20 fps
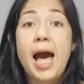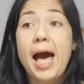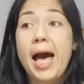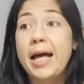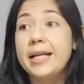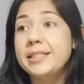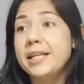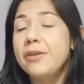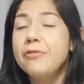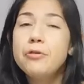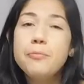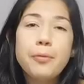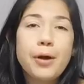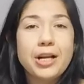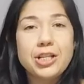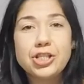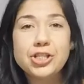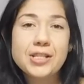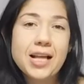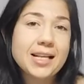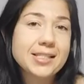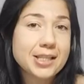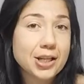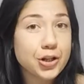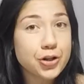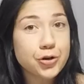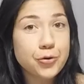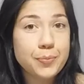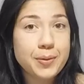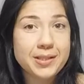and every brand just has a
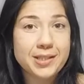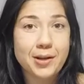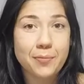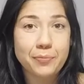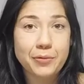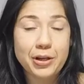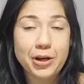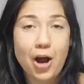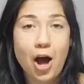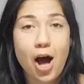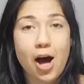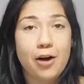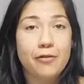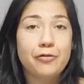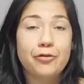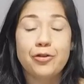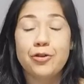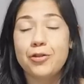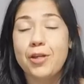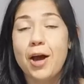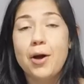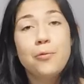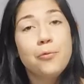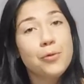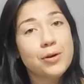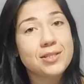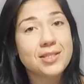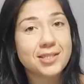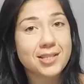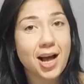little bit something to offer that
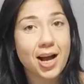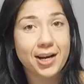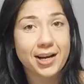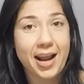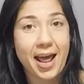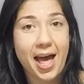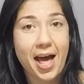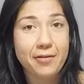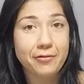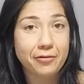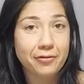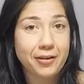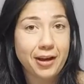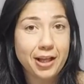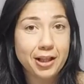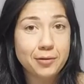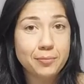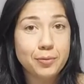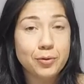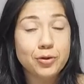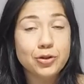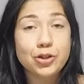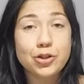one's not going to have available.